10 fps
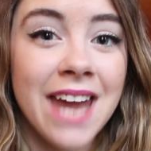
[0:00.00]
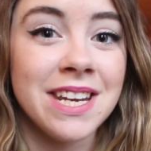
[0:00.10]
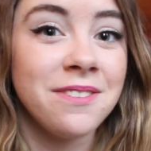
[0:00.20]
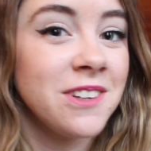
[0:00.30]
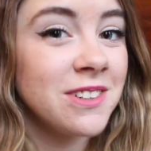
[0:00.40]
And
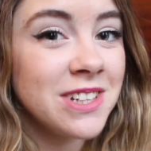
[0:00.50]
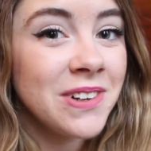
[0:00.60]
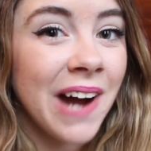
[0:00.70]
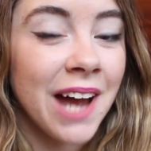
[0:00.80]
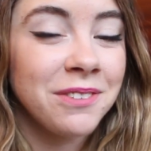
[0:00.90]
if you
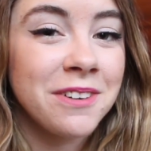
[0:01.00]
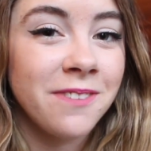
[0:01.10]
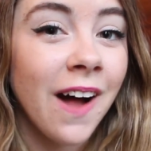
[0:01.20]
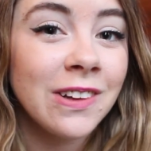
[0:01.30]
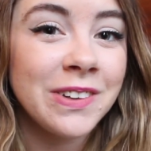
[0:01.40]
do, I will
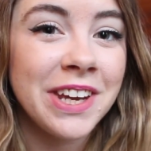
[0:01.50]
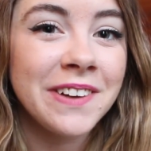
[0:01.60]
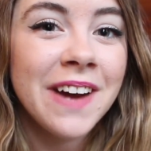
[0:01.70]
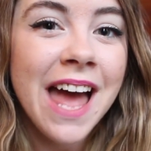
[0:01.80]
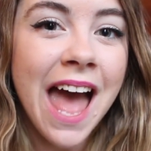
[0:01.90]
follow
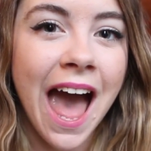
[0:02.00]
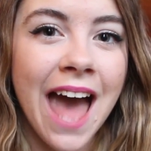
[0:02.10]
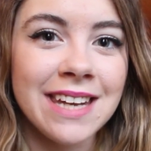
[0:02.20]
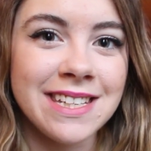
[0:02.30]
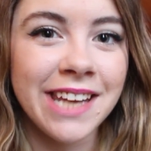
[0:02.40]
you
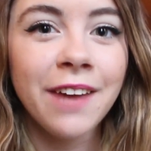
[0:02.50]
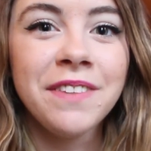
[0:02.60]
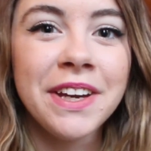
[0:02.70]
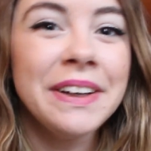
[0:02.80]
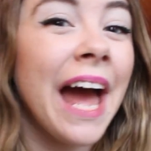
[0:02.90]
and
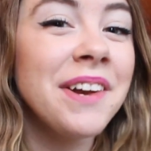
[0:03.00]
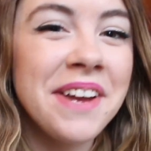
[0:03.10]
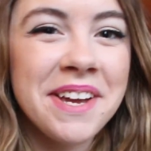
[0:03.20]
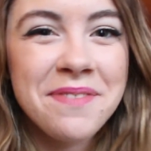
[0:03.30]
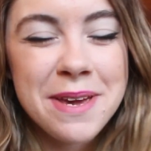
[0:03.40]
DM you and
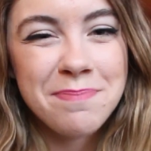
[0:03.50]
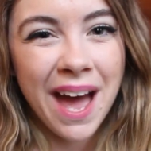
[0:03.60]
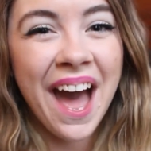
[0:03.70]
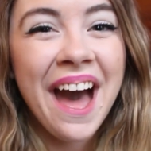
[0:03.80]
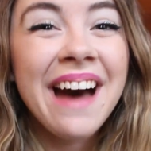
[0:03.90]
we can be
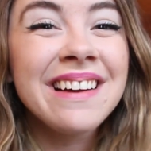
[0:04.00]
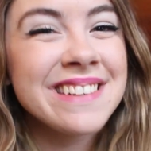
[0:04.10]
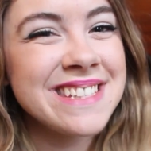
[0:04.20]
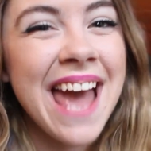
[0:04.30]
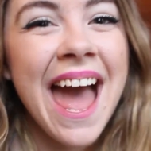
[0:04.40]
pals,